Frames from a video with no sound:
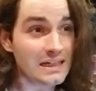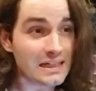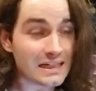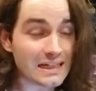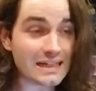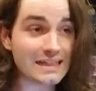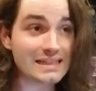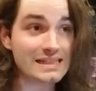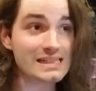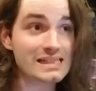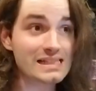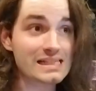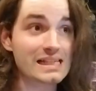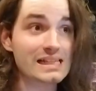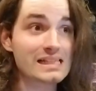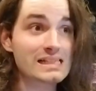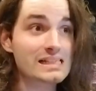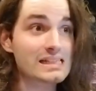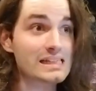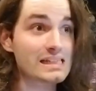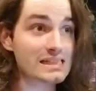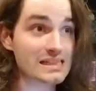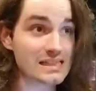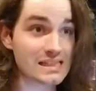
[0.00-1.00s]

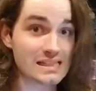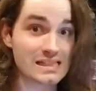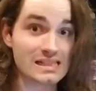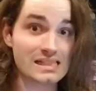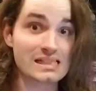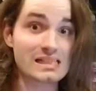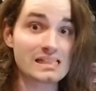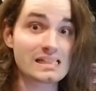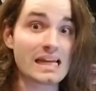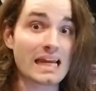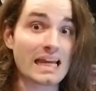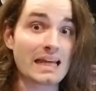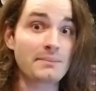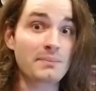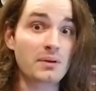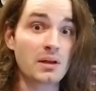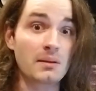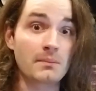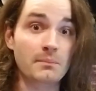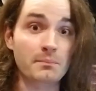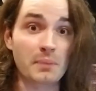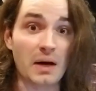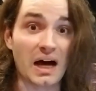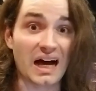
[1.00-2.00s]
consistent and stable
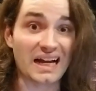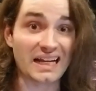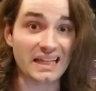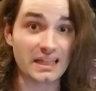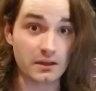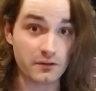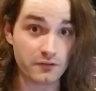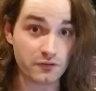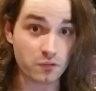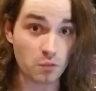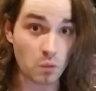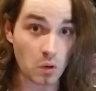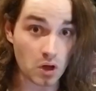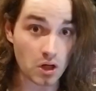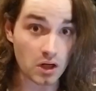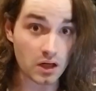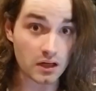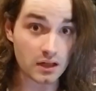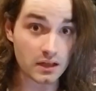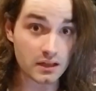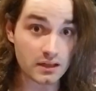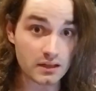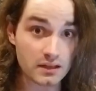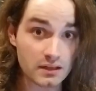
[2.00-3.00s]
body of
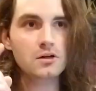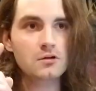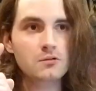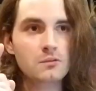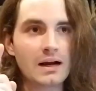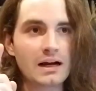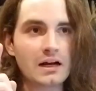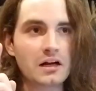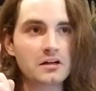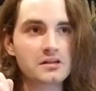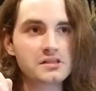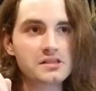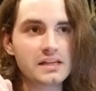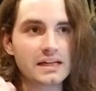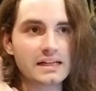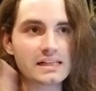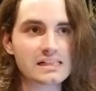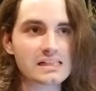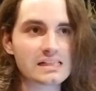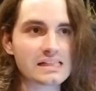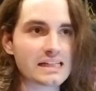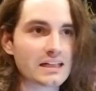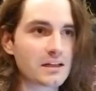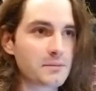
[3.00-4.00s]
work. Records like
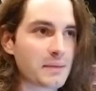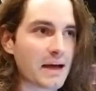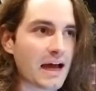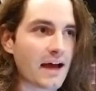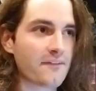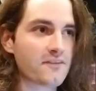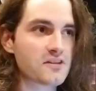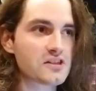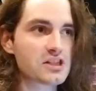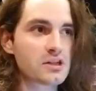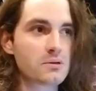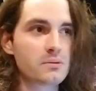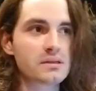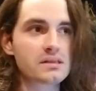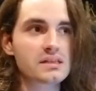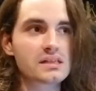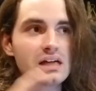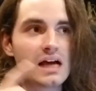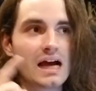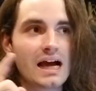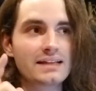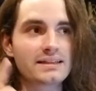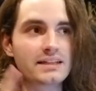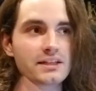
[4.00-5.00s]
Steel Bath
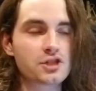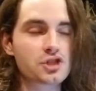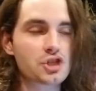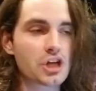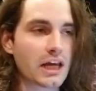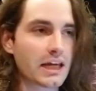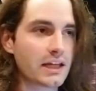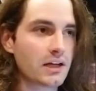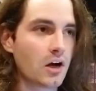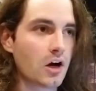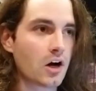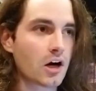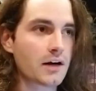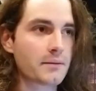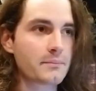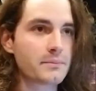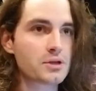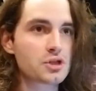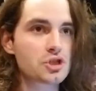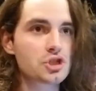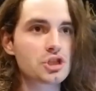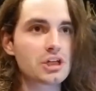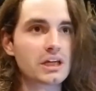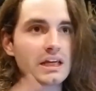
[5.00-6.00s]
Suicide, The Chain Heart
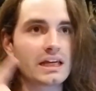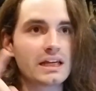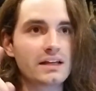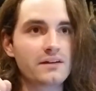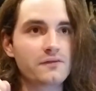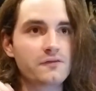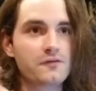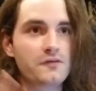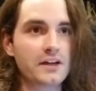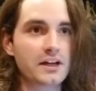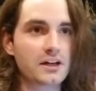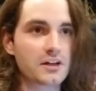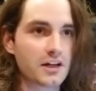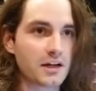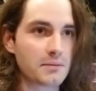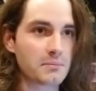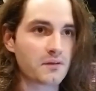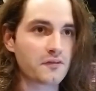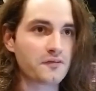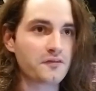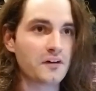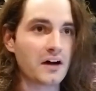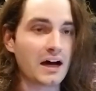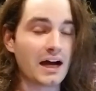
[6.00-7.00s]
Machine, Figure Number
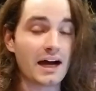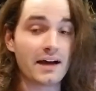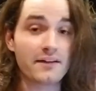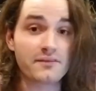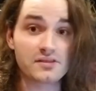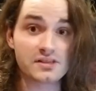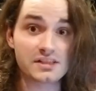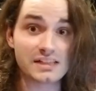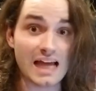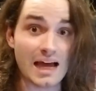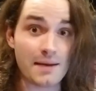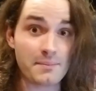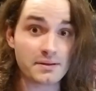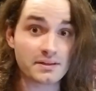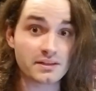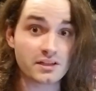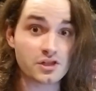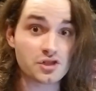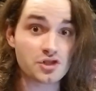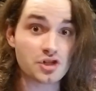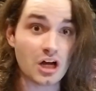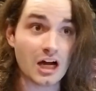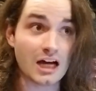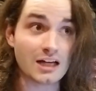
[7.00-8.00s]
5, Stabbing the
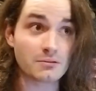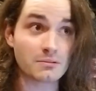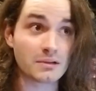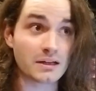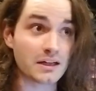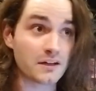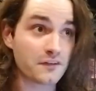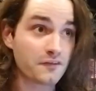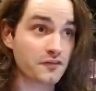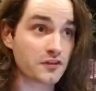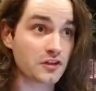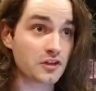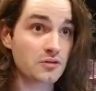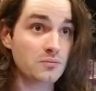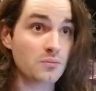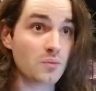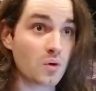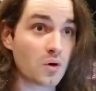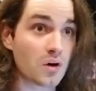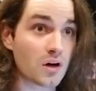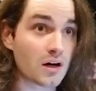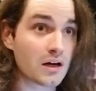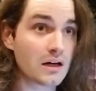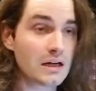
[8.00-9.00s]
Genre, and a few
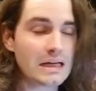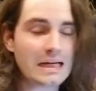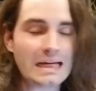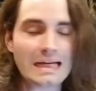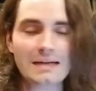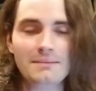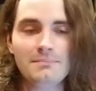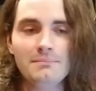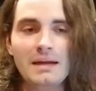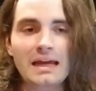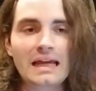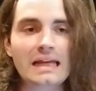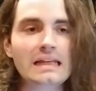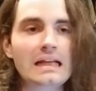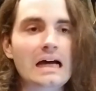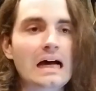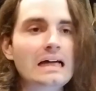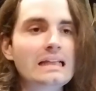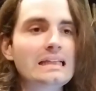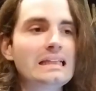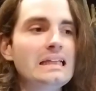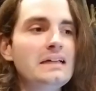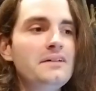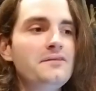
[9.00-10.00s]
more may
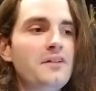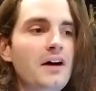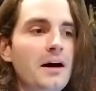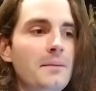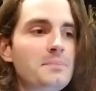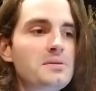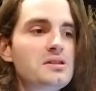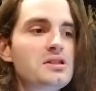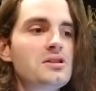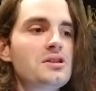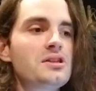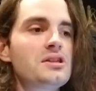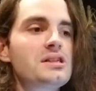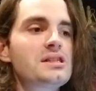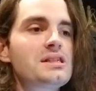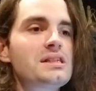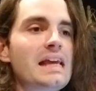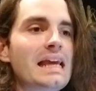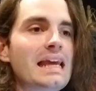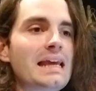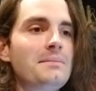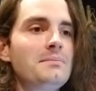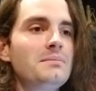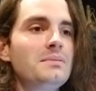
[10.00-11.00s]
not live up to the
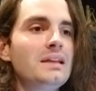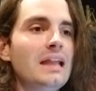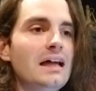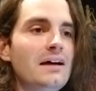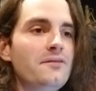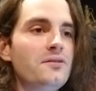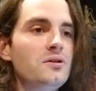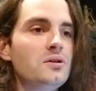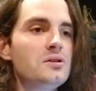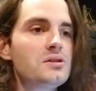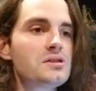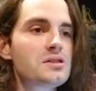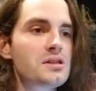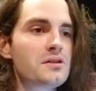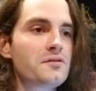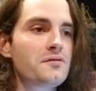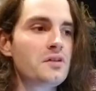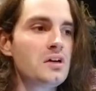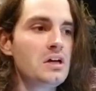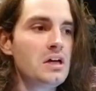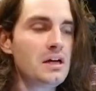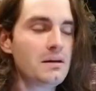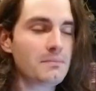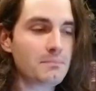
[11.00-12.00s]
same levels of
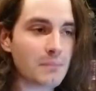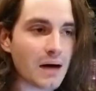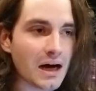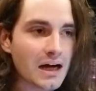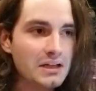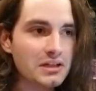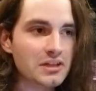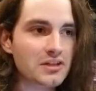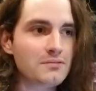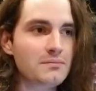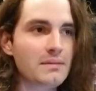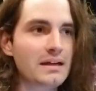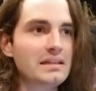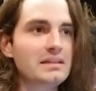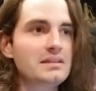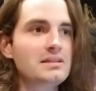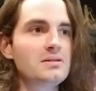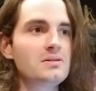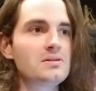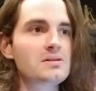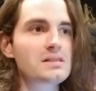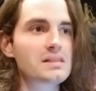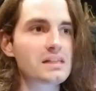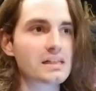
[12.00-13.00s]

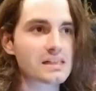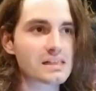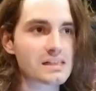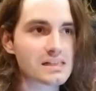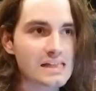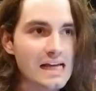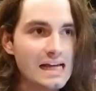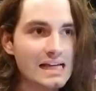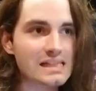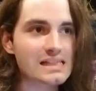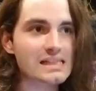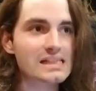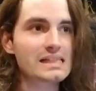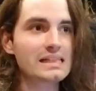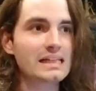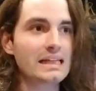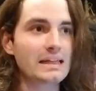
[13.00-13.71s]
monumental success and